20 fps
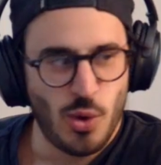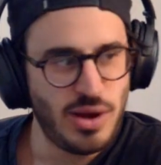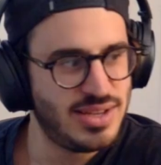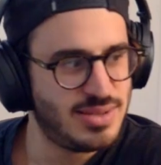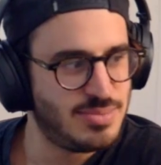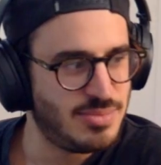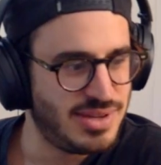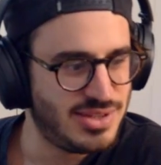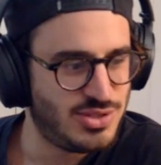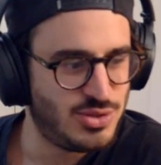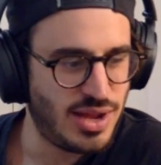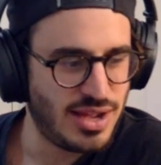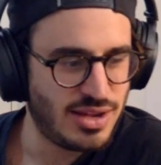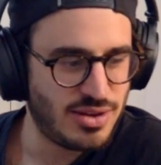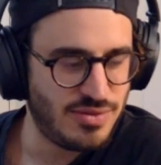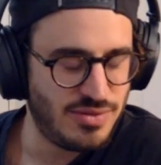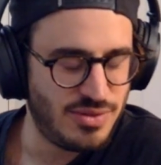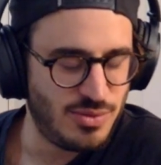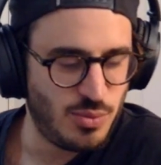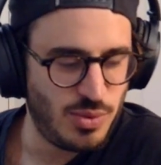What is my
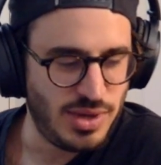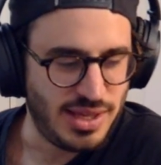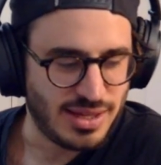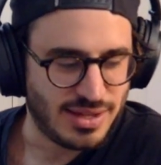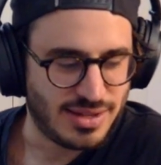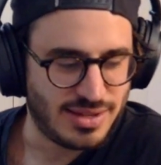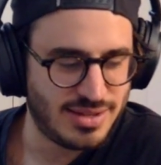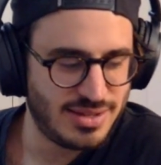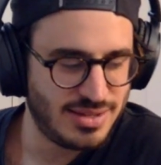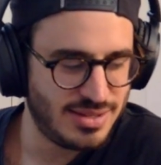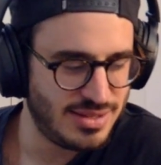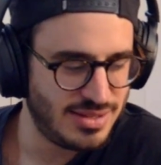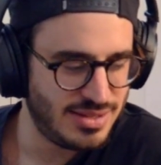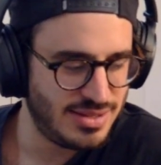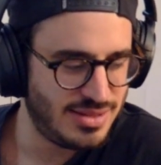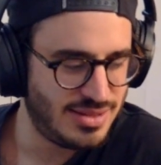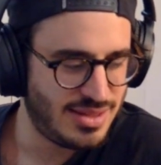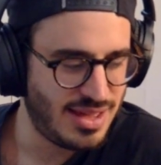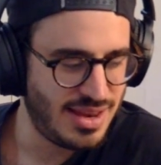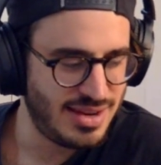track of the week?
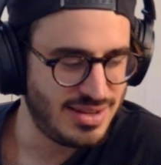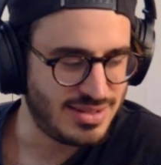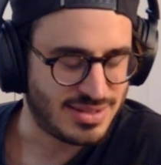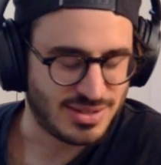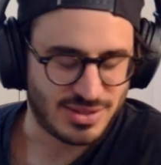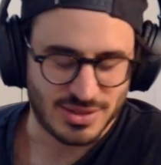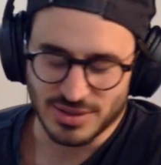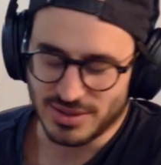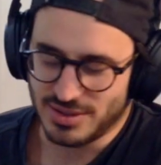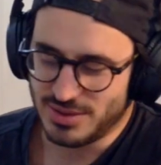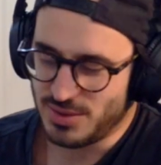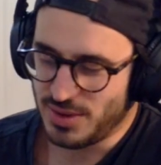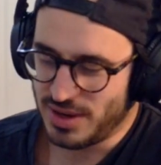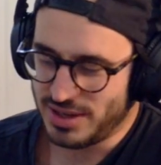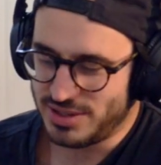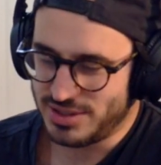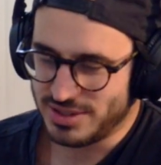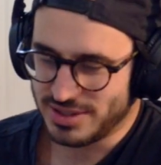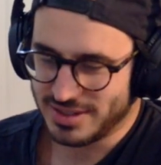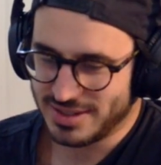That is a good
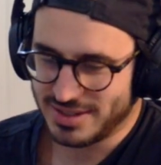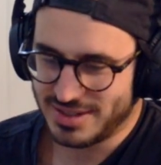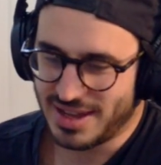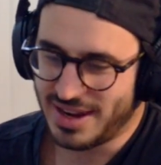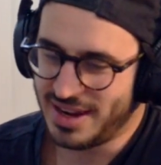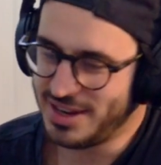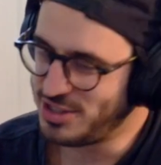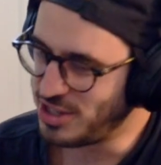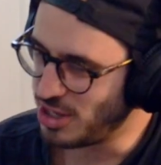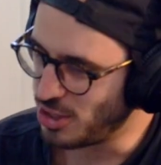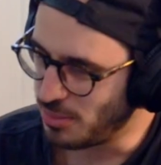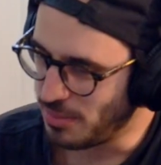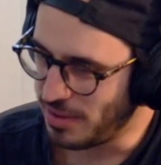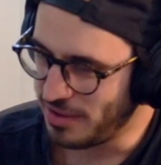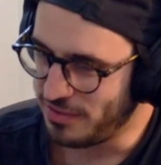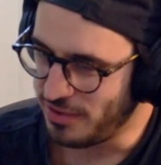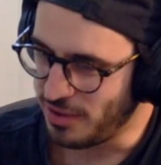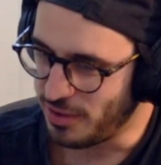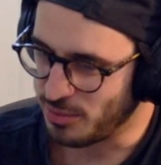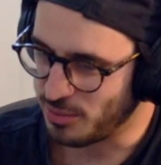question. Can I check on
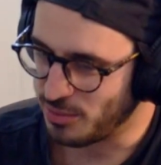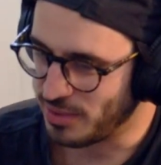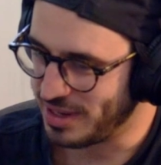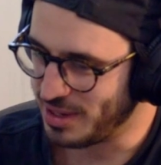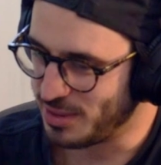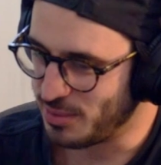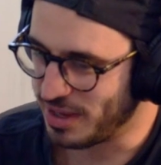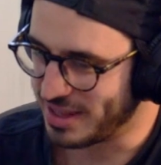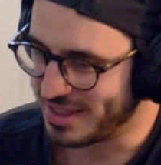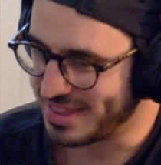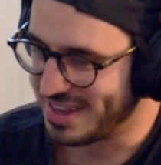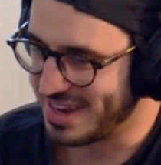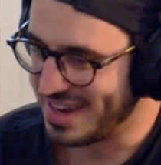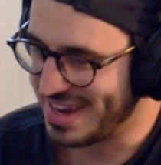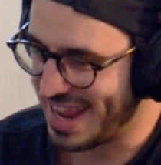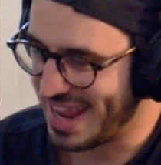my phone really quick the